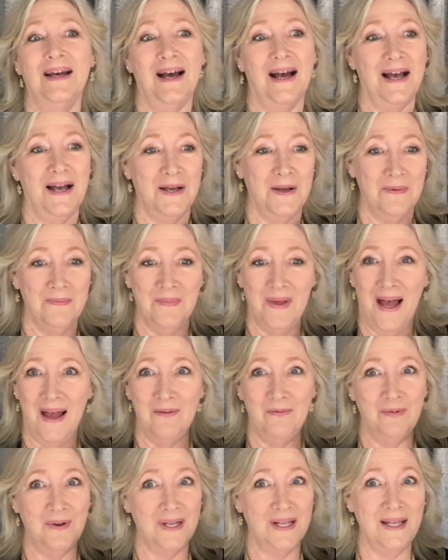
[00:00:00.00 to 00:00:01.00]
I
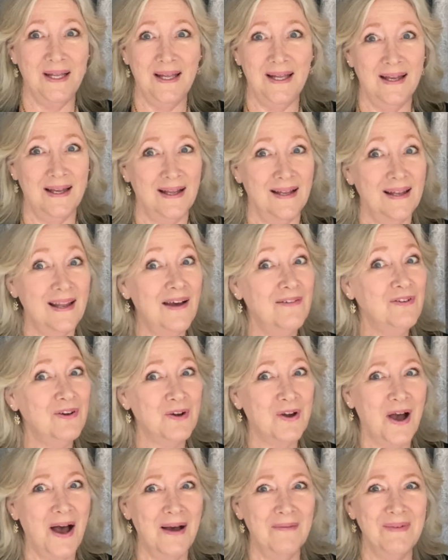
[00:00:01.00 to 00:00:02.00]
really love your
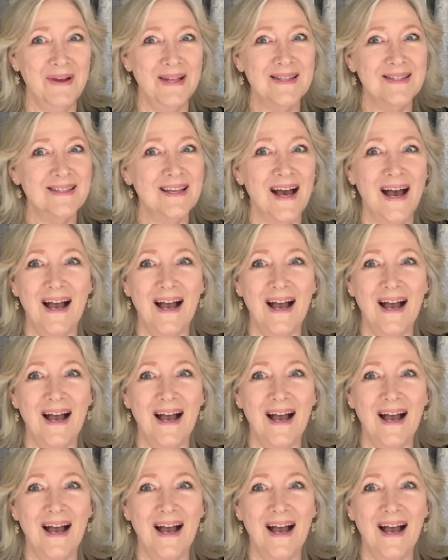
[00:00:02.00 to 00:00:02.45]
comments.